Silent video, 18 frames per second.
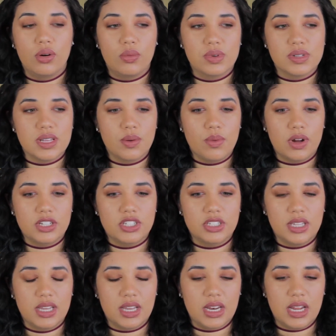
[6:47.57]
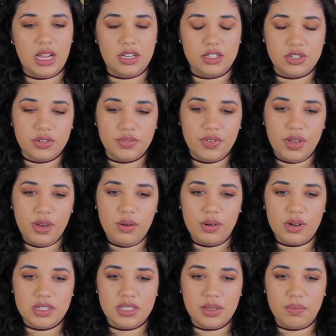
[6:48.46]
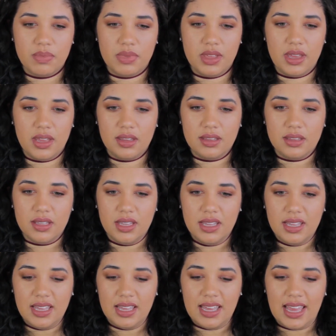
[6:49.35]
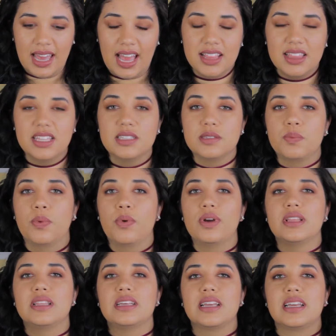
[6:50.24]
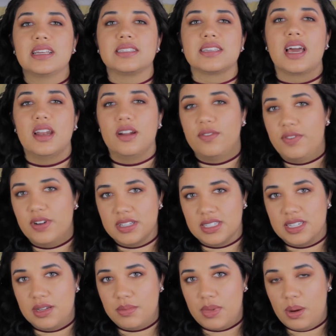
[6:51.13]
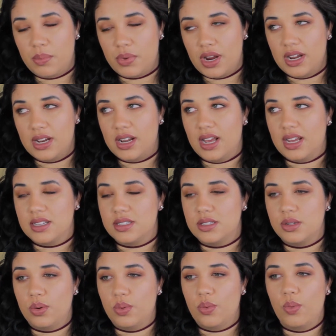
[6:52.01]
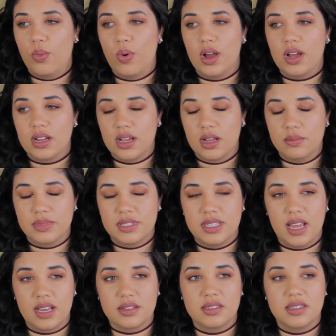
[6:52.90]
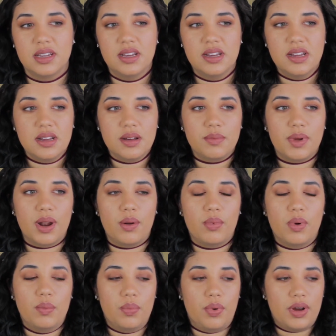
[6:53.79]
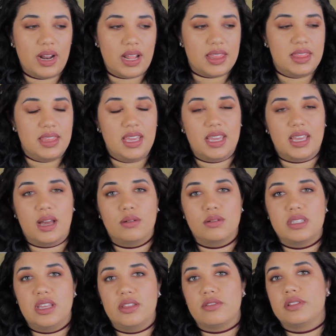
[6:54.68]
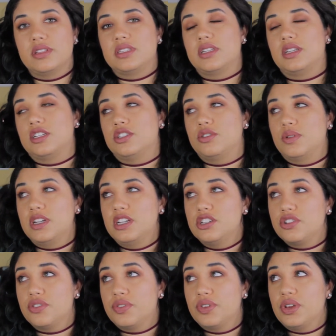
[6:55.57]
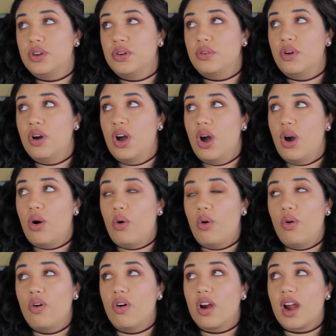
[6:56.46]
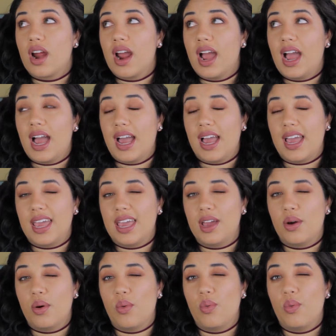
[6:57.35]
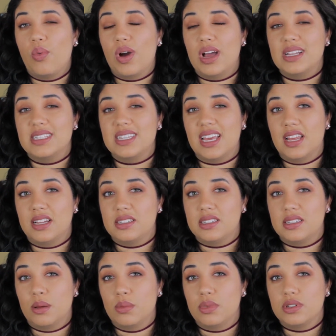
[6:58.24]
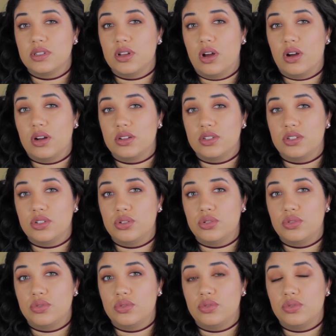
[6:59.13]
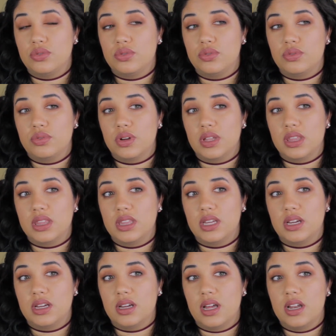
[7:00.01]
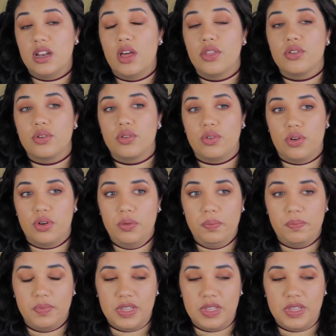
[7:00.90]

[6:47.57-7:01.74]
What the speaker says: Was I watching like an interview or something? At this point, it gets kind of fuzzy in my brain as to what comes next. But at one point, I think I was either listening to an interview or I went and stumbled onto another group.